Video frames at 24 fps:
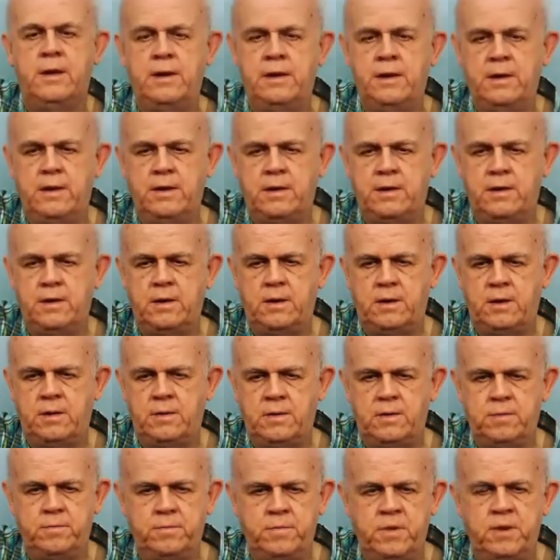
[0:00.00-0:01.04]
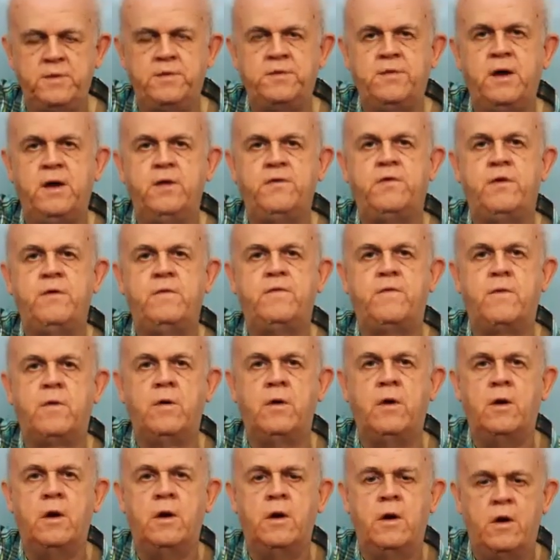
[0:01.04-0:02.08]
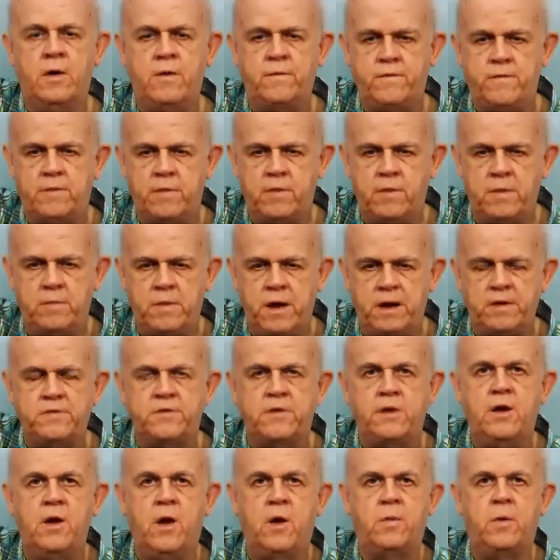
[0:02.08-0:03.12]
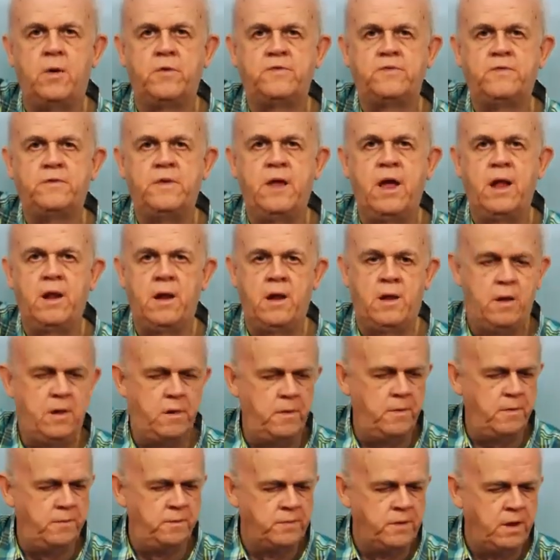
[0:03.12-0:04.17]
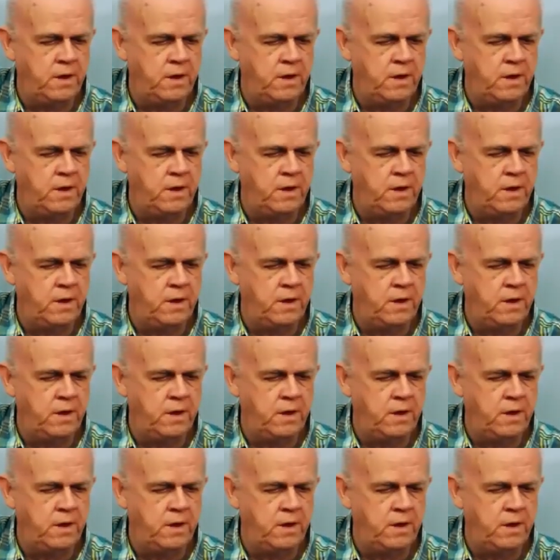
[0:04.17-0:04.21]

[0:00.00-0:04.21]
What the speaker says: and been teaching for basically almost that long.